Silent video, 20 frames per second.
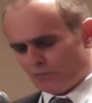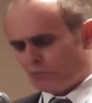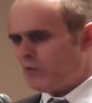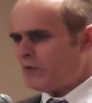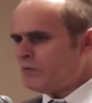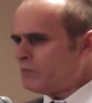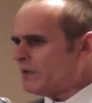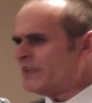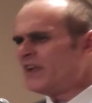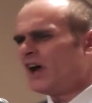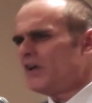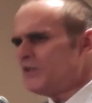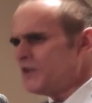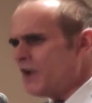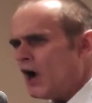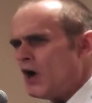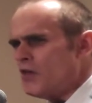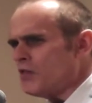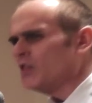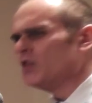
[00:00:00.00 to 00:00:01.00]
We, we don't
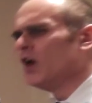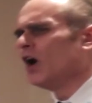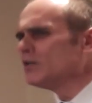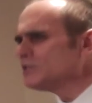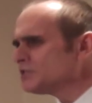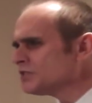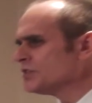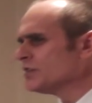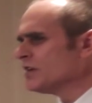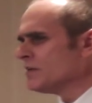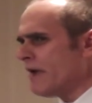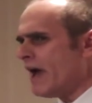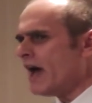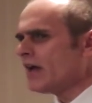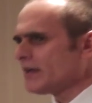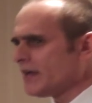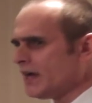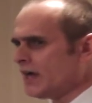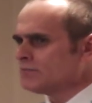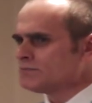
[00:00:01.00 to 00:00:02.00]
know the long-term
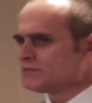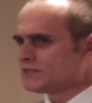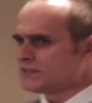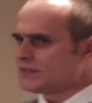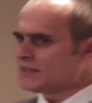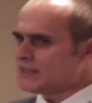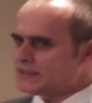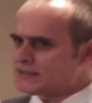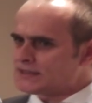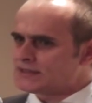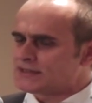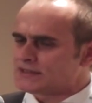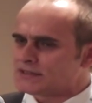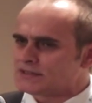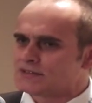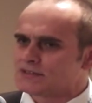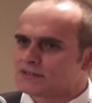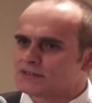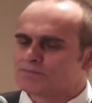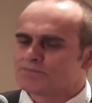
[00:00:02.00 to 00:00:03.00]
outcomes of
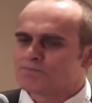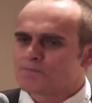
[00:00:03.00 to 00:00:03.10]
this.